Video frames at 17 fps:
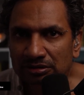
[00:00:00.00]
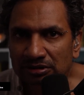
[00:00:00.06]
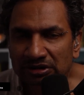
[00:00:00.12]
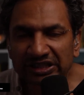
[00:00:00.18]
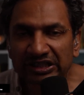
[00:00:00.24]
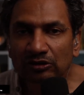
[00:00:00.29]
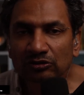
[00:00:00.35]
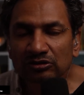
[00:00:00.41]

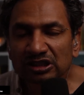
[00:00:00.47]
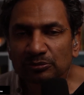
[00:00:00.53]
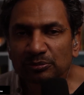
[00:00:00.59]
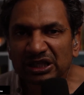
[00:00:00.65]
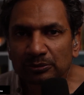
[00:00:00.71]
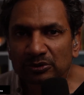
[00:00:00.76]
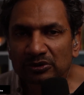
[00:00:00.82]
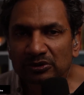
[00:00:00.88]
The only
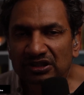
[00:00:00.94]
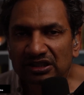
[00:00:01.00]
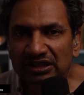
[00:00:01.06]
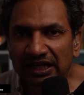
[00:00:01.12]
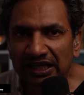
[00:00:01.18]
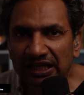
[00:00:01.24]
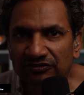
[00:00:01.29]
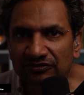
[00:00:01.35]
people
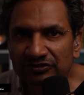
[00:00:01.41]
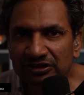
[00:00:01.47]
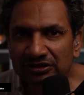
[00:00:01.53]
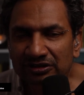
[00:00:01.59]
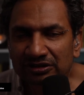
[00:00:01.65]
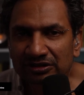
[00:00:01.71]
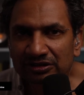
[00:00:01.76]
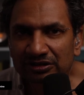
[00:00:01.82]
left
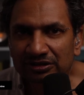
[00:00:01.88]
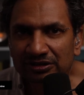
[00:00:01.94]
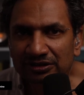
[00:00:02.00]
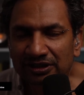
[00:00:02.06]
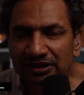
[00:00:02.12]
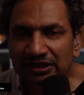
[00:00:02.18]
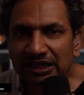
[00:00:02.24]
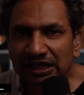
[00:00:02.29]

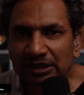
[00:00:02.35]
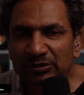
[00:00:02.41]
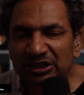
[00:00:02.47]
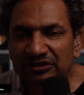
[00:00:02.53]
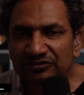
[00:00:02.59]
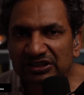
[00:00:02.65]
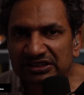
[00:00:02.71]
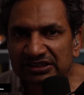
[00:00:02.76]

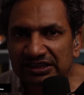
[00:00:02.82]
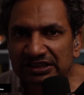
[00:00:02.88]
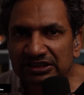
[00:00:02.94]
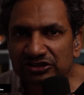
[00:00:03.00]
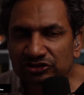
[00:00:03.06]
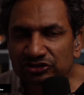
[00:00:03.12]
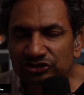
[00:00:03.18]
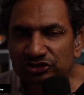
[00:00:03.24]
claiming this
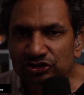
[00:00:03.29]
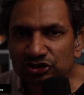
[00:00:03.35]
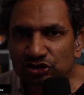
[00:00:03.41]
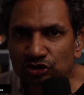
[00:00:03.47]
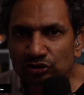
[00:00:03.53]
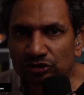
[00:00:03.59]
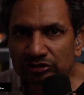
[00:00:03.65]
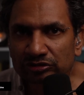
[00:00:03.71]
isn't
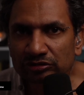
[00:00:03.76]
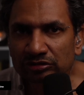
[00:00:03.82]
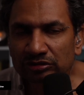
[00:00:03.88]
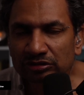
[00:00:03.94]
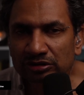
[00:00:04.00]
true